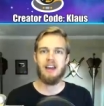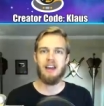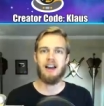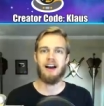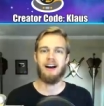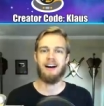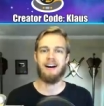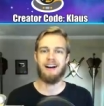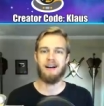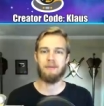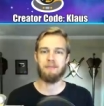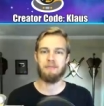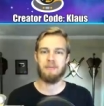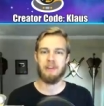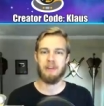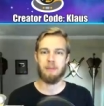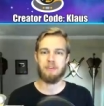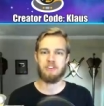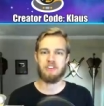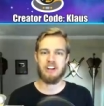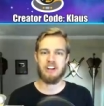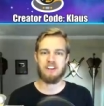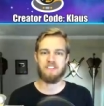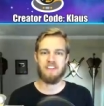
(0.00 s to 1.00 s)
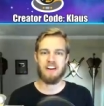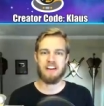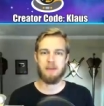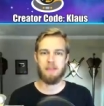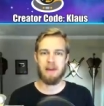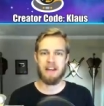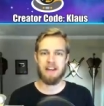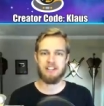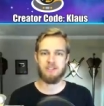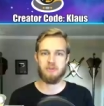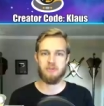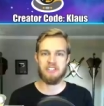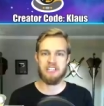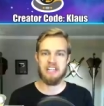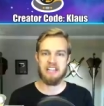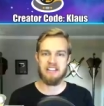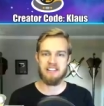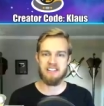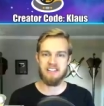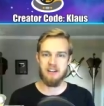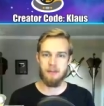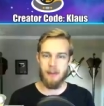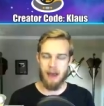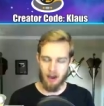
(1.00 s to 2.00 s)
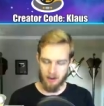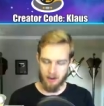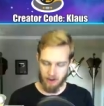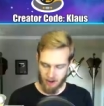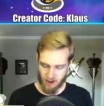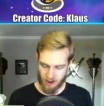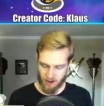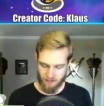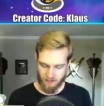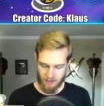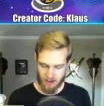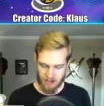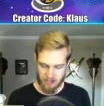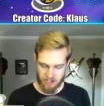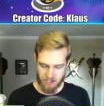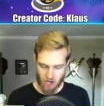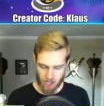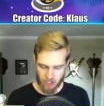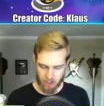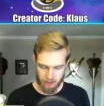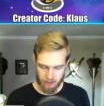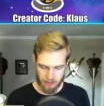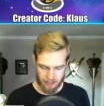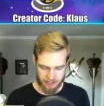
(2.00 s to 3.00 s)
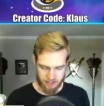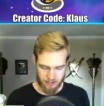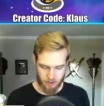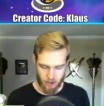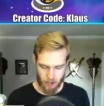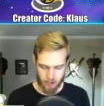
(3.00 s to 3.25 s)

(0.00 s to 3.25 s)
Uh, let me try to find a base with a decent amount of Dark Elixir.